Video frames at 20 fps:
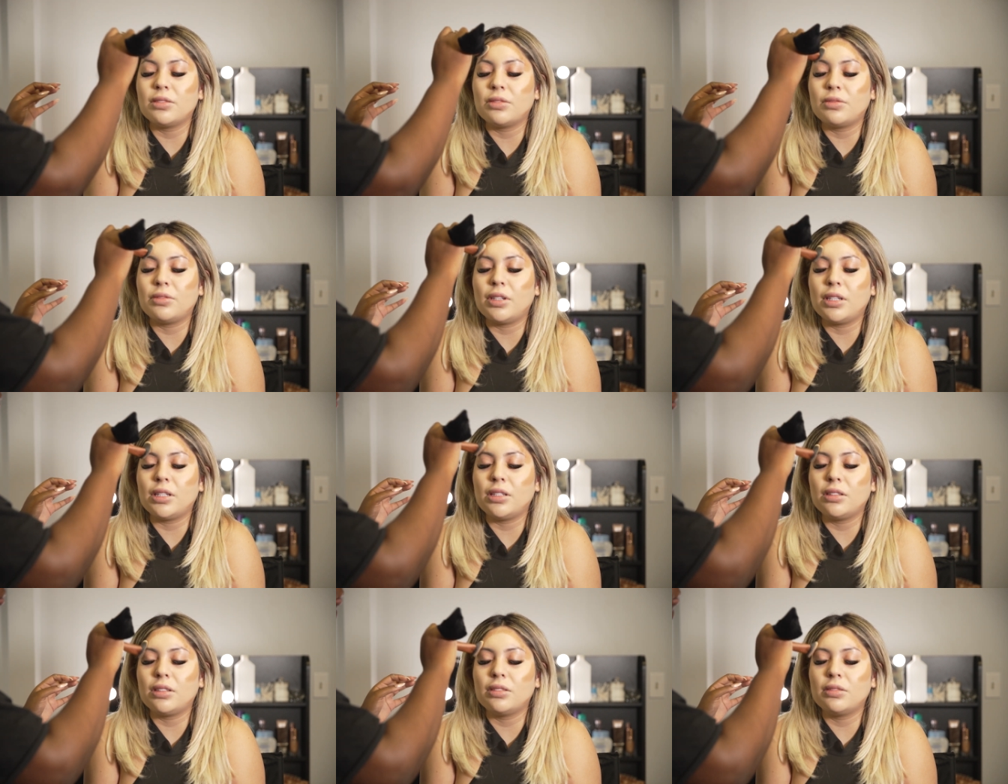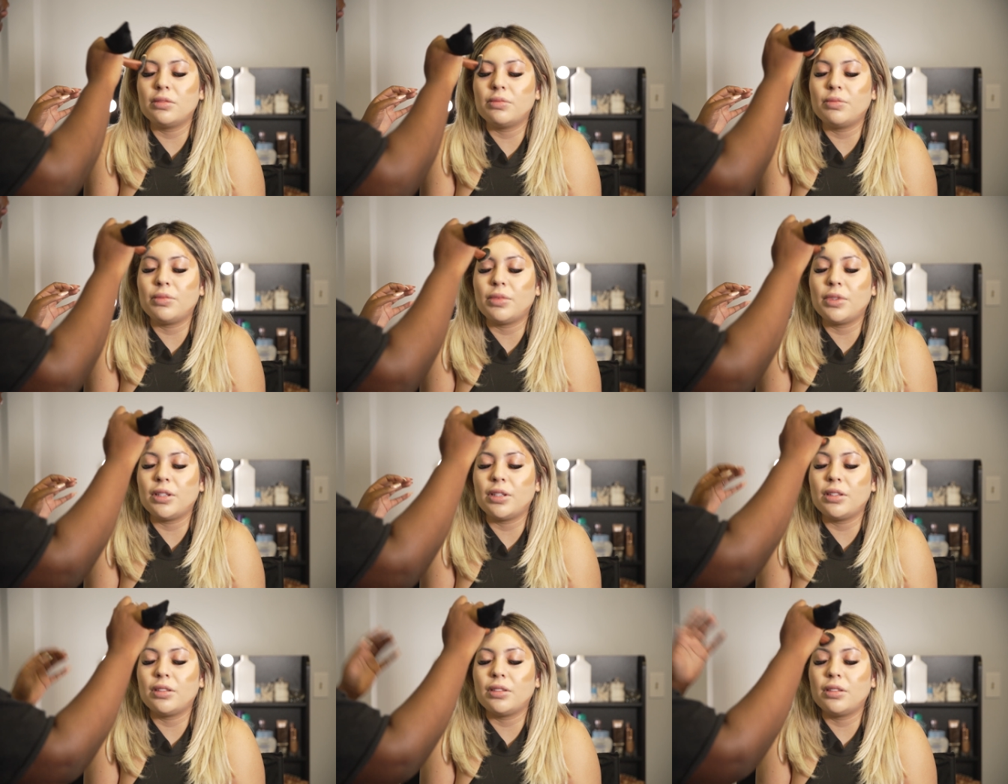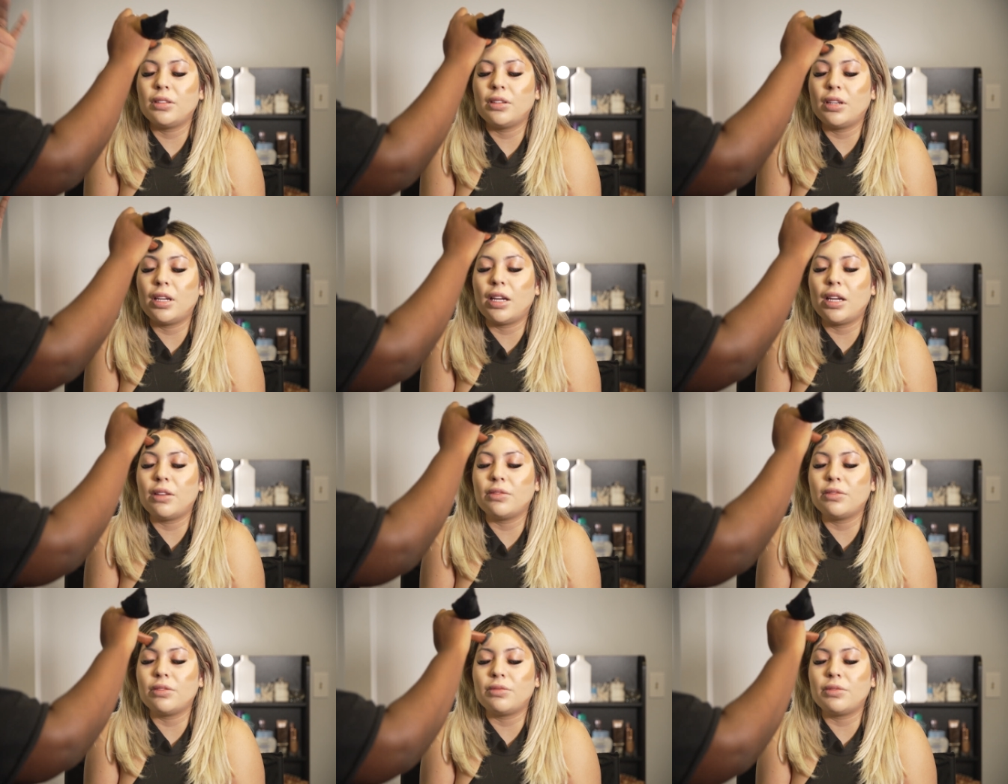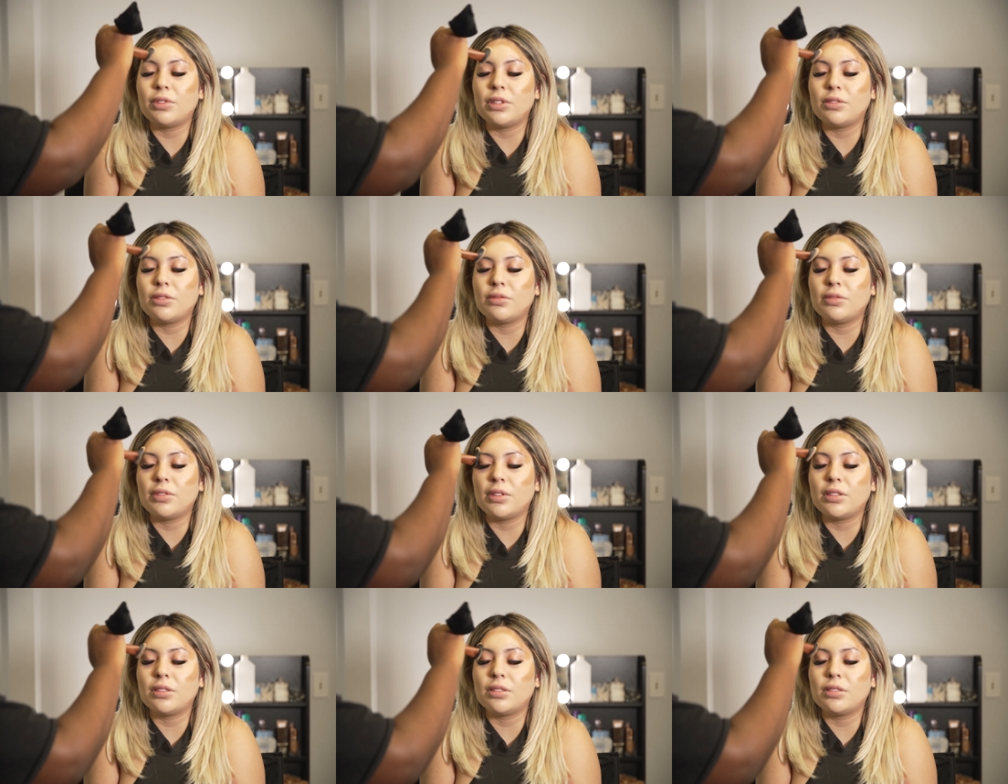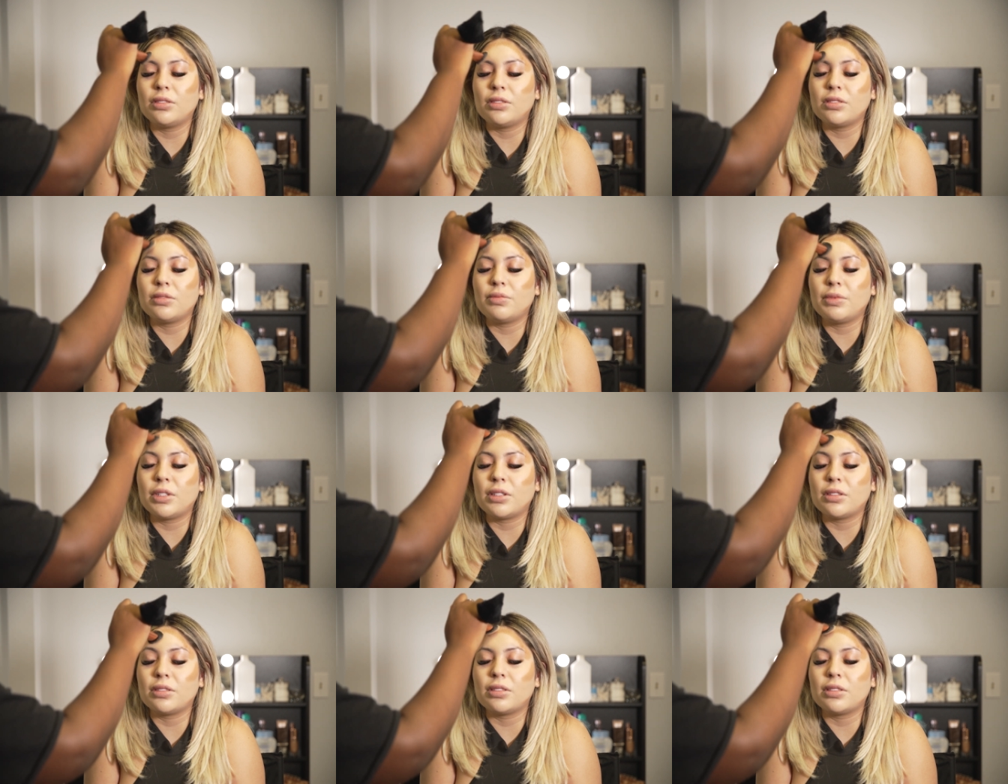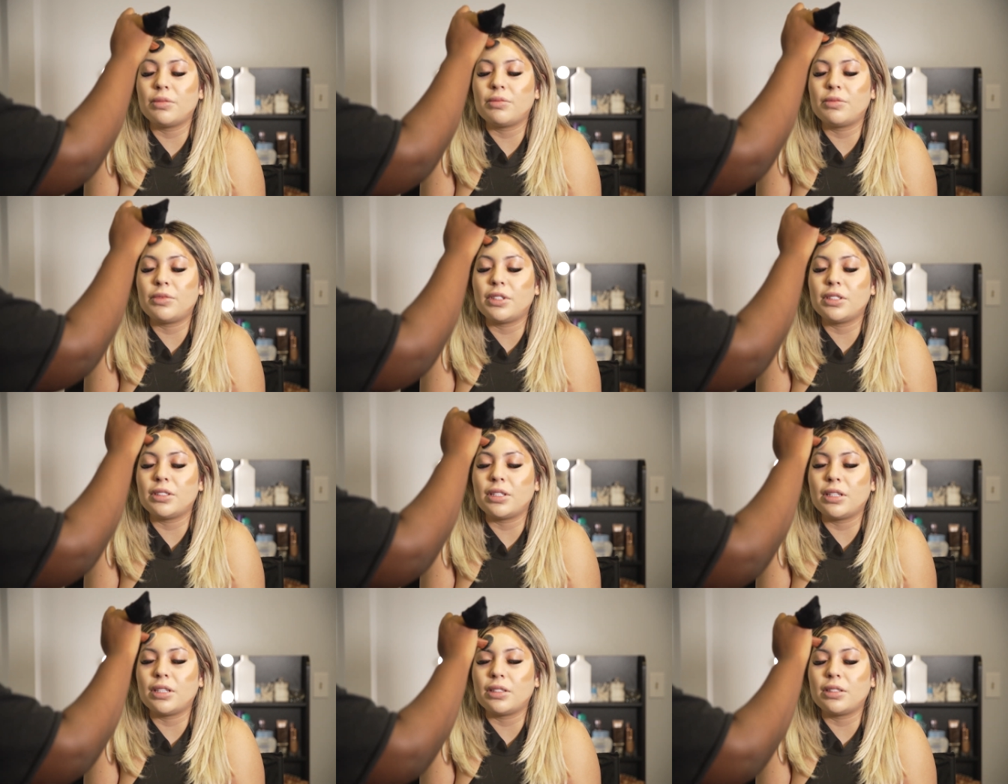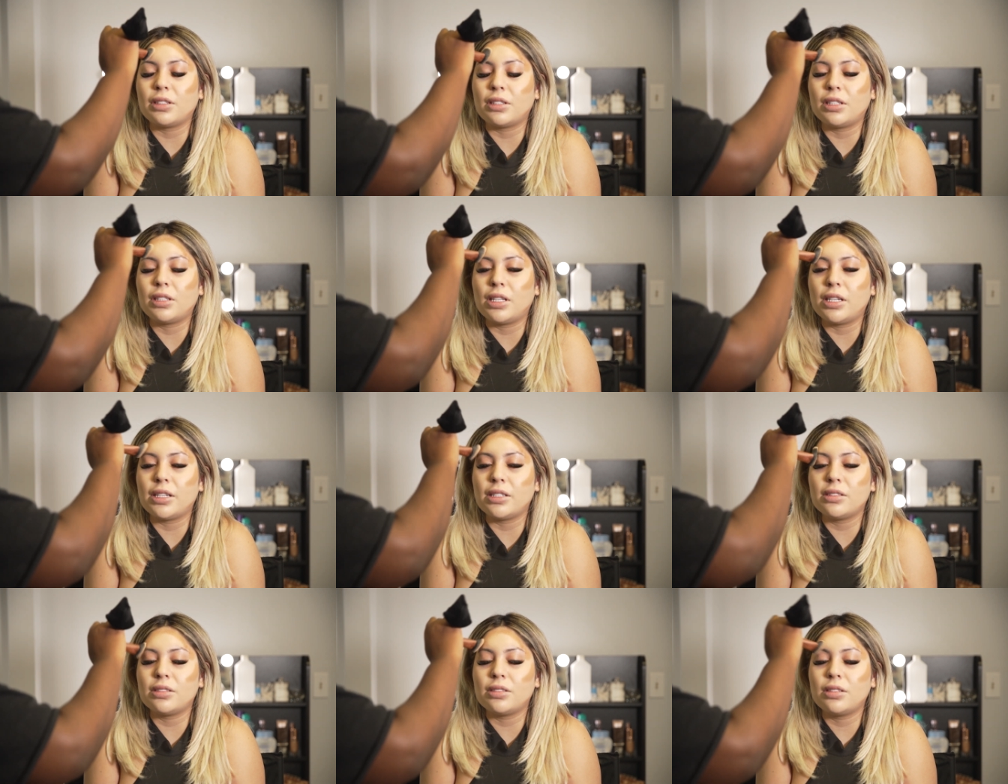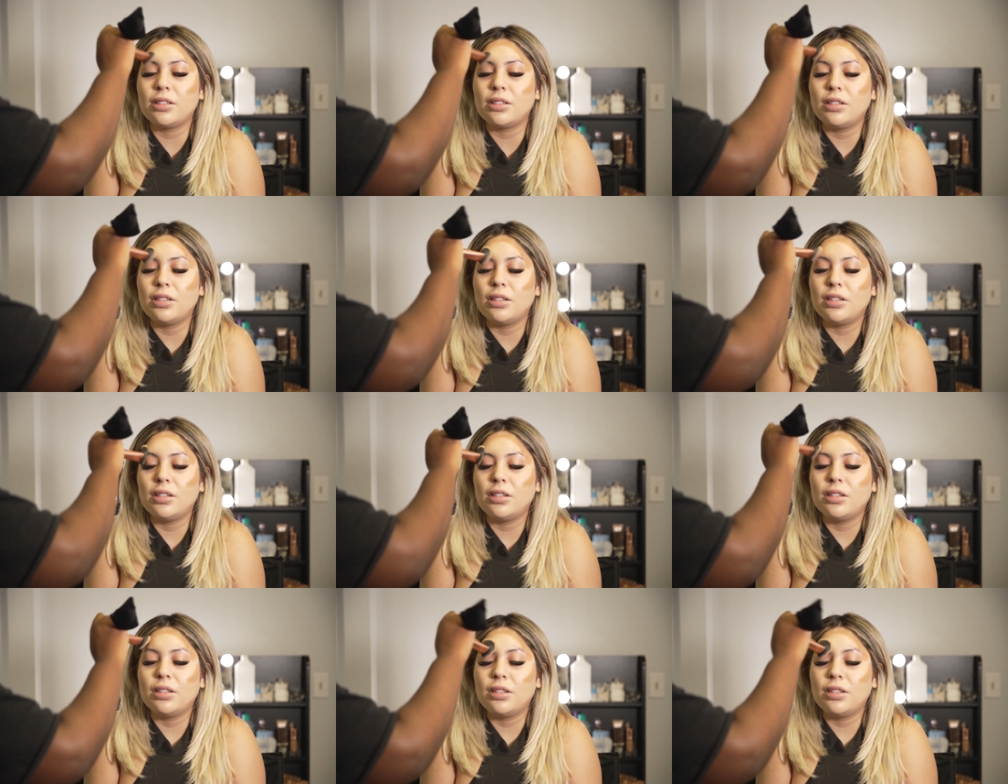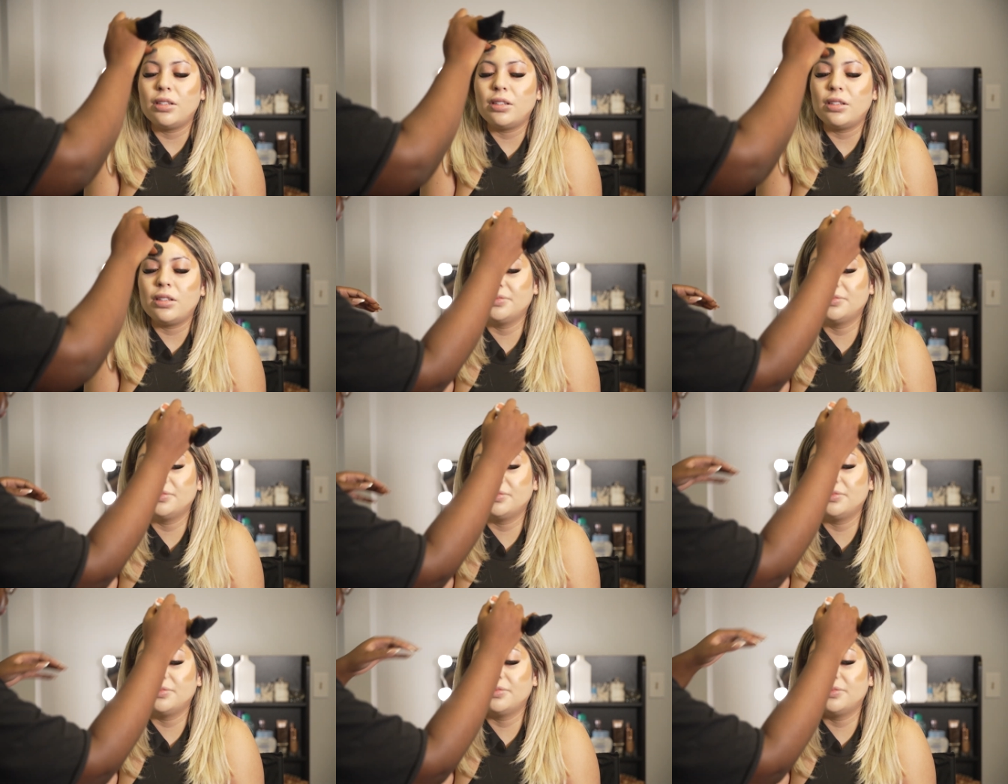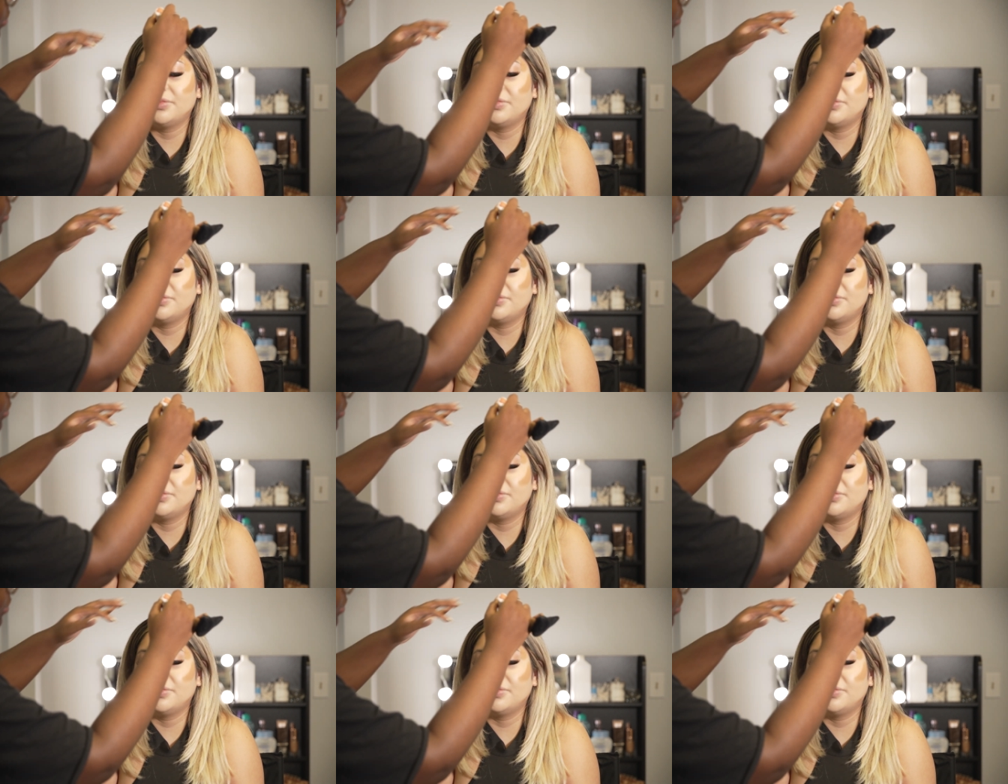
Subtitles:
I'm going back in with the foundation brush to buff out the contour, a soft seamless